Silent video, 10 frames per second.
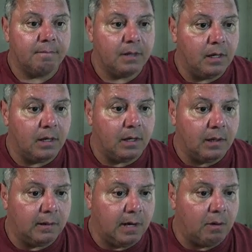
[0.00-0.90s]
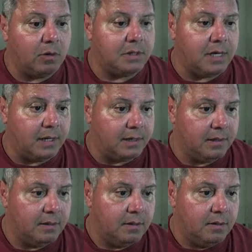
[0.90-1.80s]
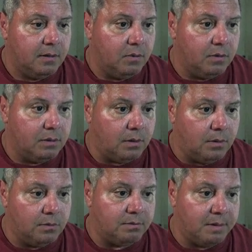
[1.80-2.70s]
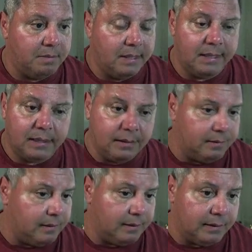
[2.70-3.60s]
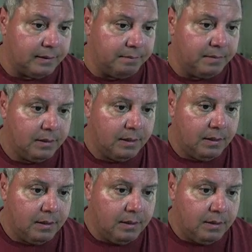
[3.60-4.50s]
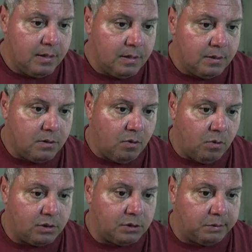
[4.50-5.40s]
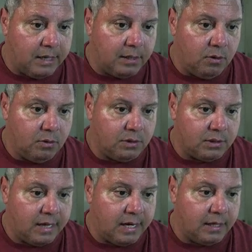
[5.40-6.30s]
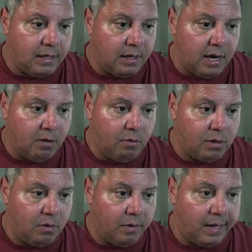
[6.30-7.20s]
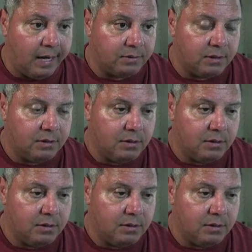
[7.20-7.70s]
Hot water tank. One of these hoses might be leaking. Cold water supply going to the tank, and then hot water going out.